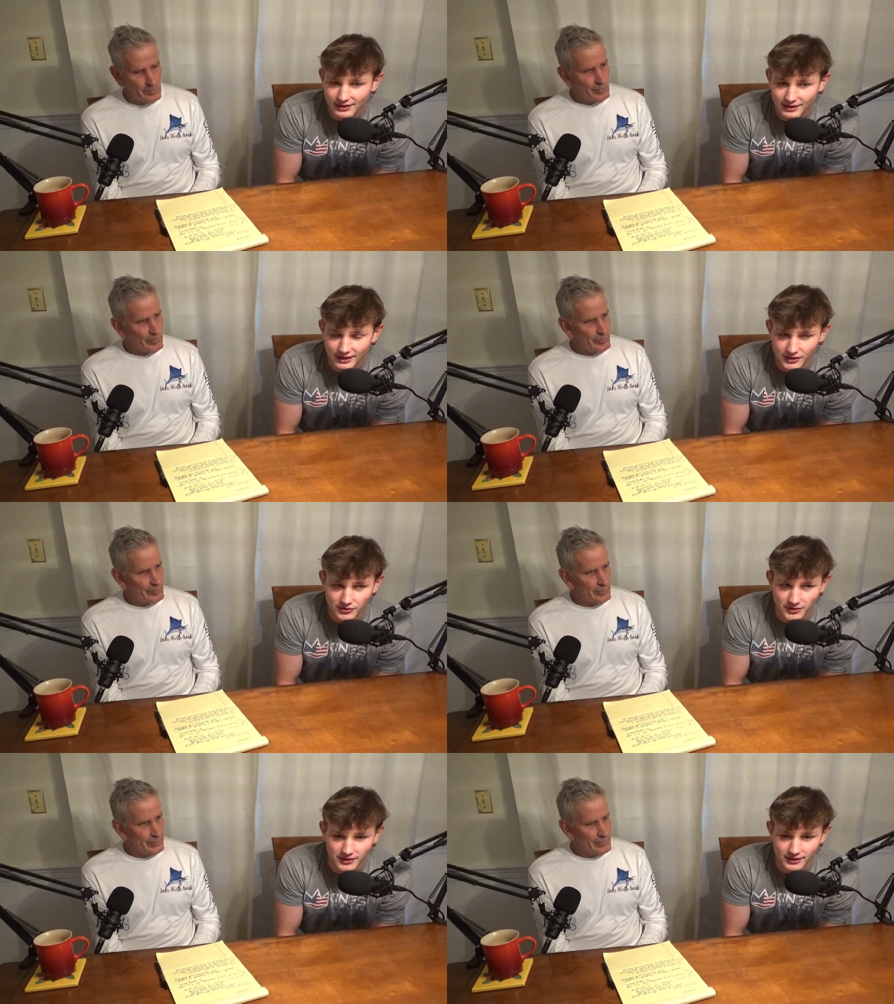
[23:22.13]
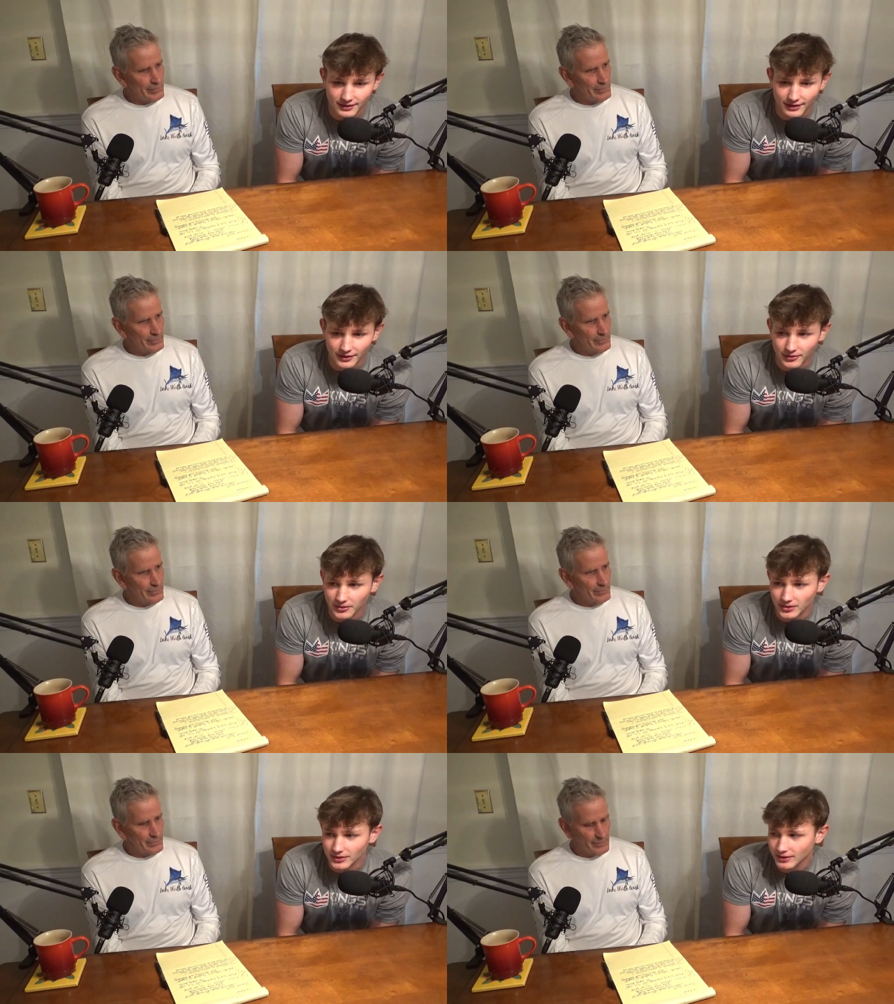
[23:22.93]
Speaker 1: kids really like you
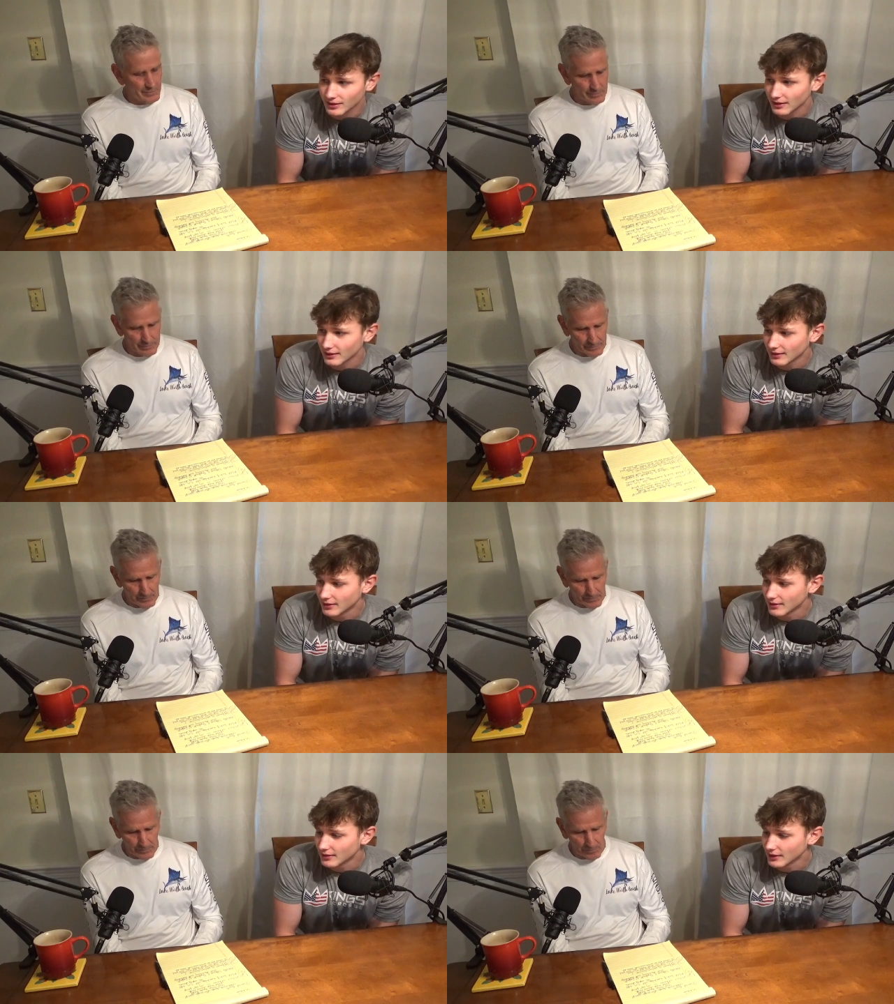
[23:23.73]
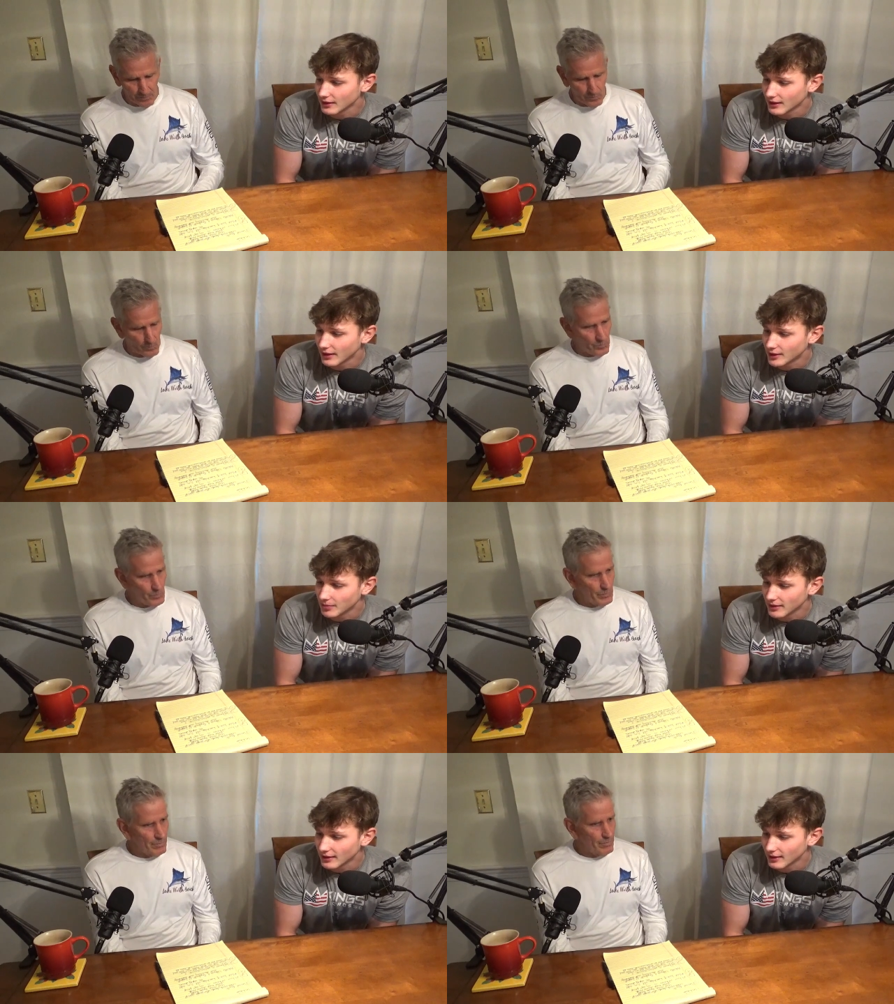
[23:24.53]
always say, you know, like kids
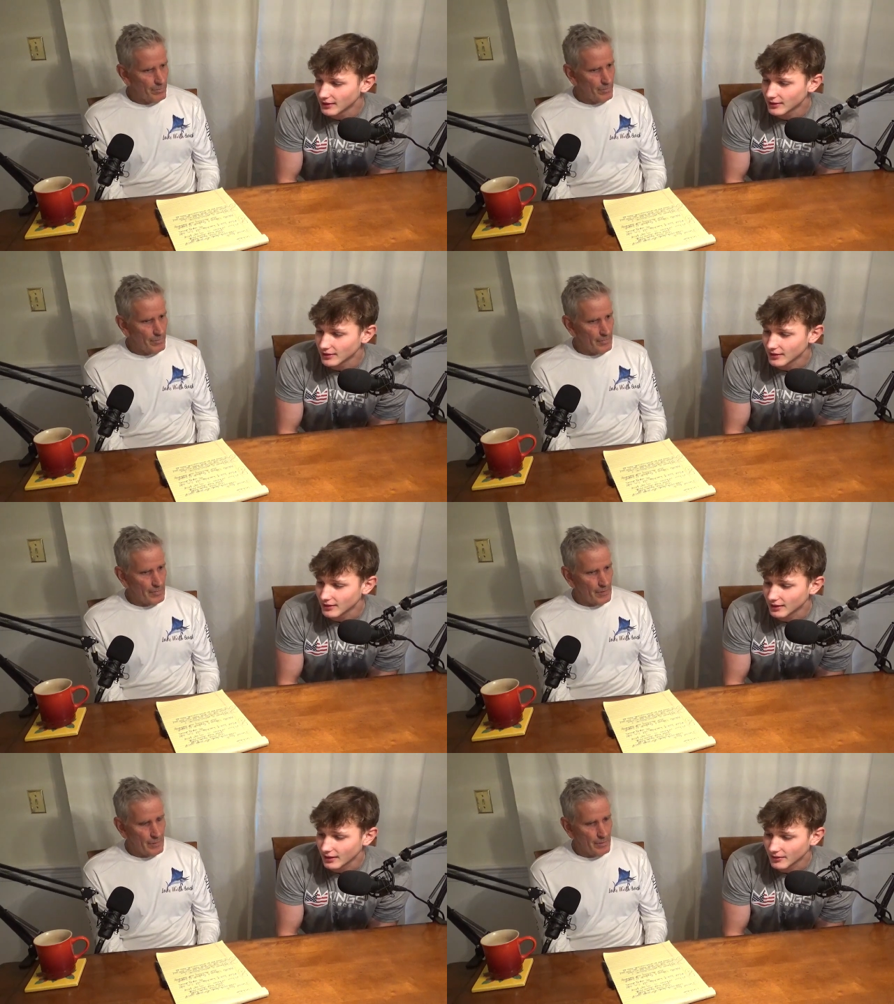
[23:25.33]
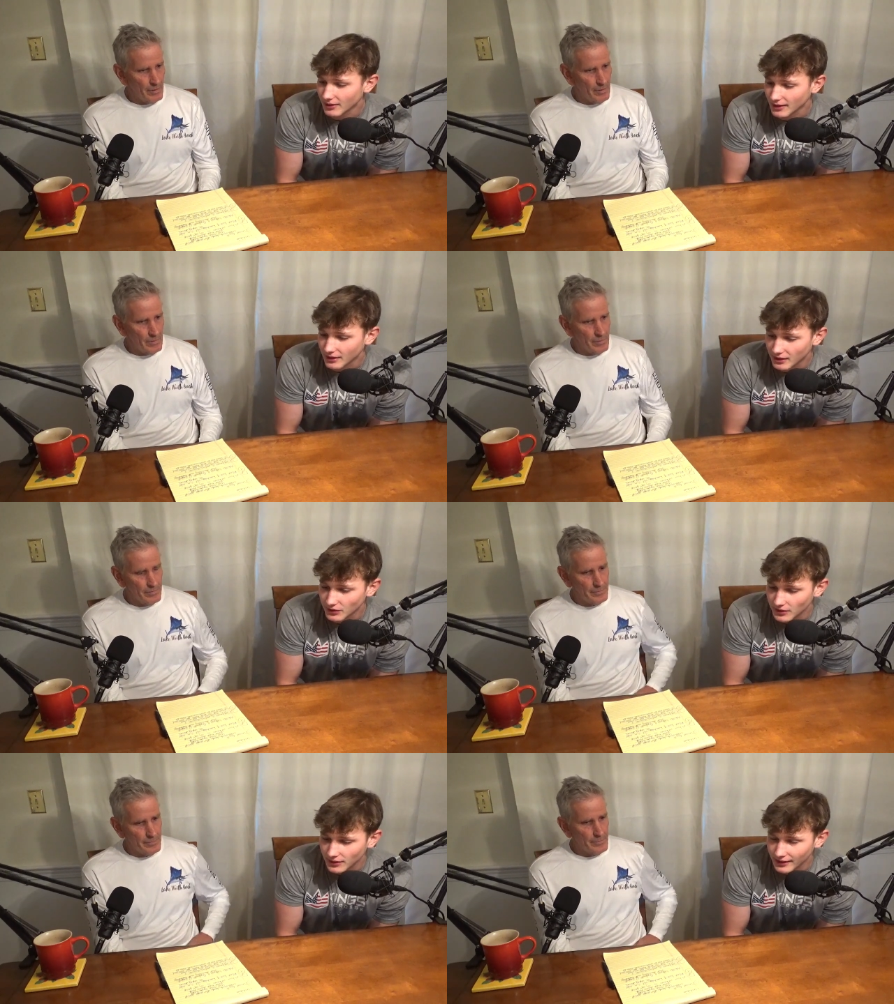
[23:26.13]
be kids or I don't think
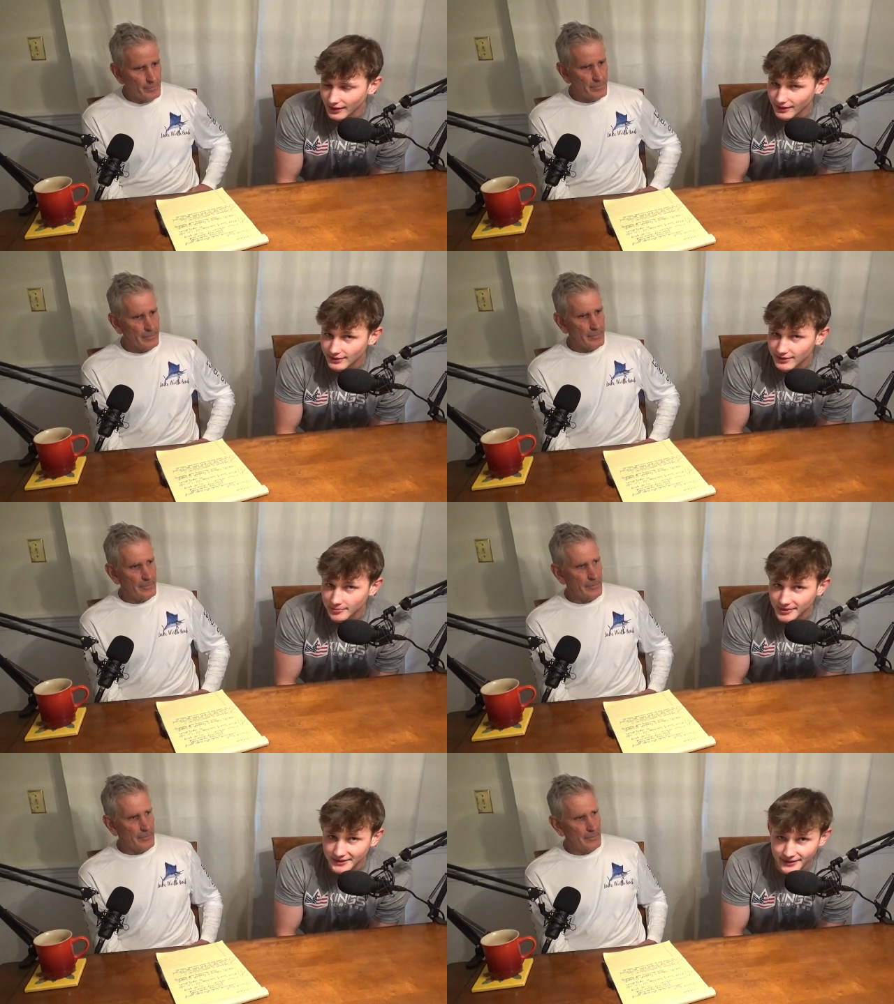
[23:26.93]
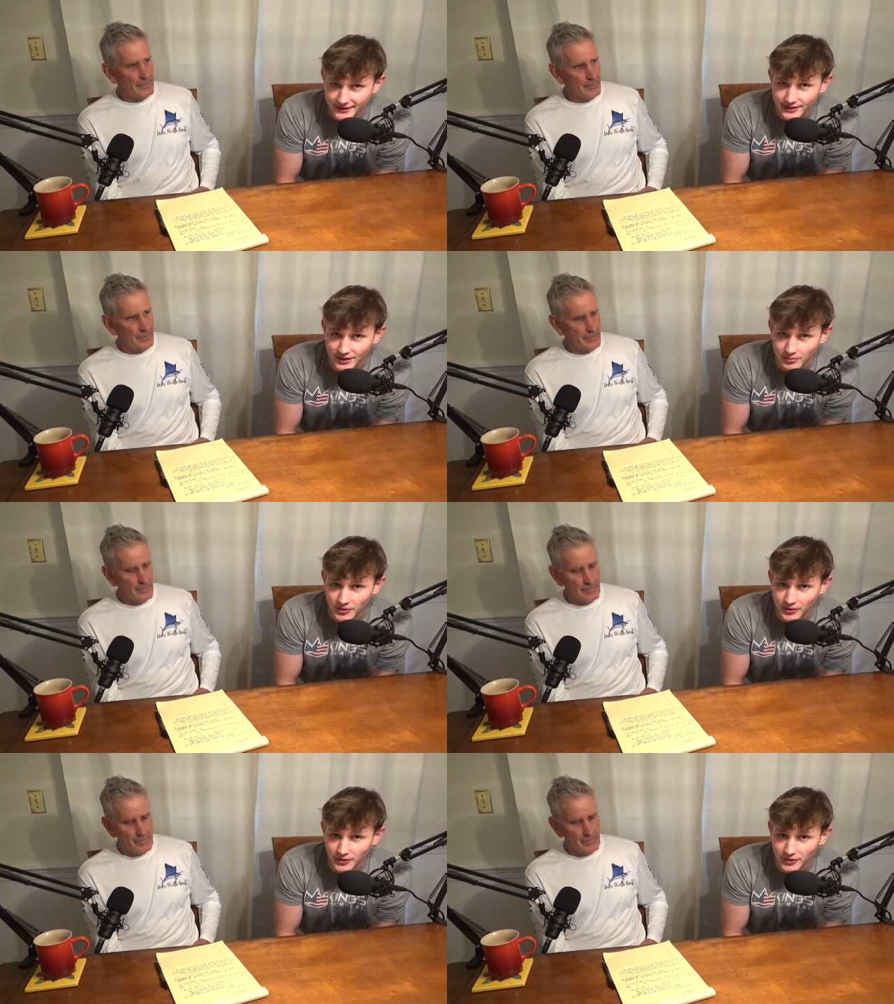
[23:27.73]
kids really get to be kids anymore.